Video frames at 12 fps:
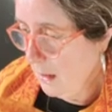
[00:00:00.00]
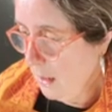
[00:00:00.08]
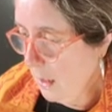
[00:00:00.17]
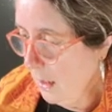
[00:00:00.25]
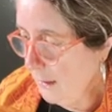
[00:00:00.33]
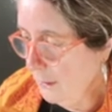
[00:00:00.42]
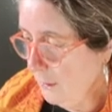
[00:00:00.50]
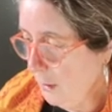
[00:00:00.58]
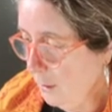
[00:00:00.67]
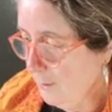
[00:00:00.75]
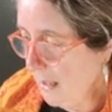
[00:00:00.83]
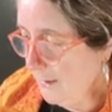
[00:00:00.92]
I don't
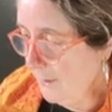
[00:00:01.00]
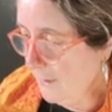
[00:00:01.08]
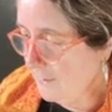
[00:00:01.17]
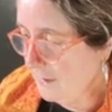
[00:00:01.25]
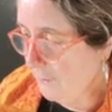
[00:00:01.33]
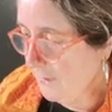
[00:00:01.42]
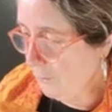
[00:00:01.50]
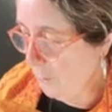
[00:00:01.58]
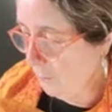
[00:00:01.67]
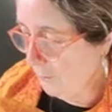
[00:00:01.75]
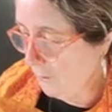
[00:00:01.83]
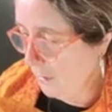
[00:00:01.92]
know. Maybe there's something
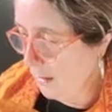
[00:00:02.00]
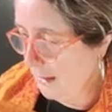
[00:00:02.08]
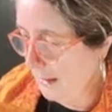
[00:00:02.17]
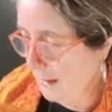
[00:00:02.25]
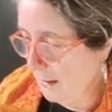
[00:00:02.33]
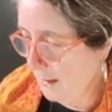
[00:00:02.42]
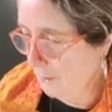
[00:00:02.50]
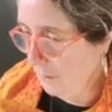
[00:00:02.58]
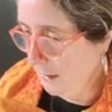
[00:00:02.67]
wrong with my